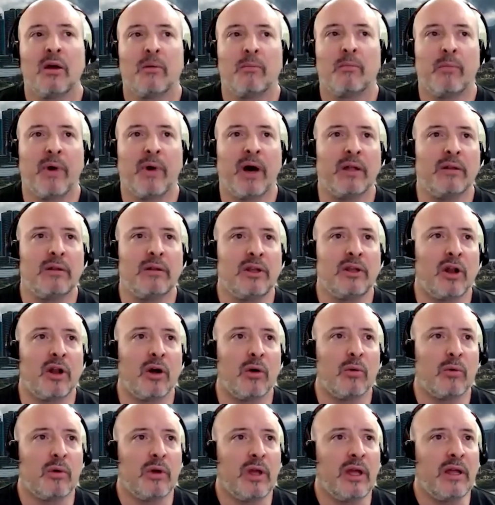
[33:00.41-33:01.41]
But, you know,
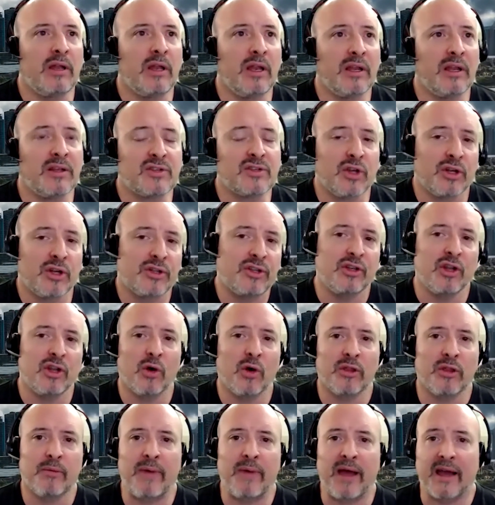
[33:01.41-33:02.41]
it is good to know
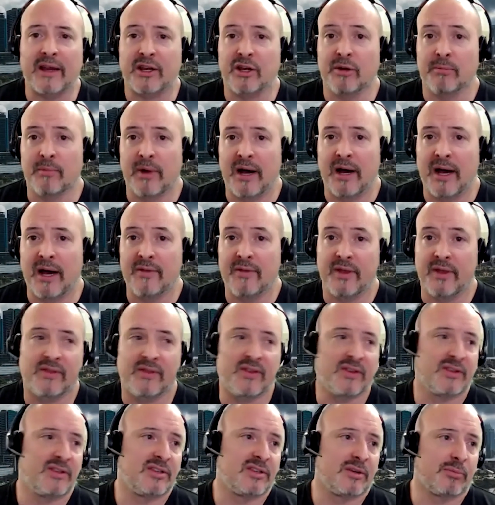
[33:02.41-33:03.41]
in the back of your mind that
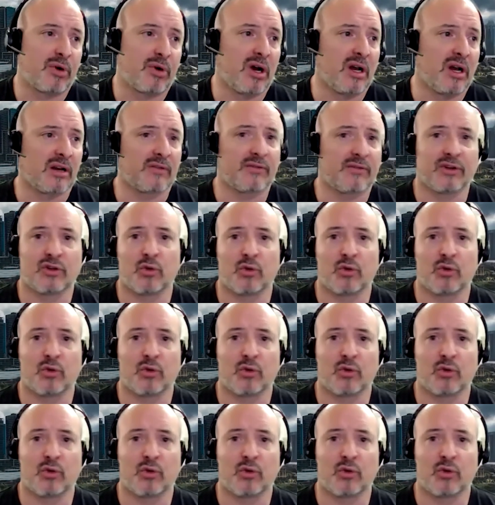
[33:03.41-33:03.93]
this is a product for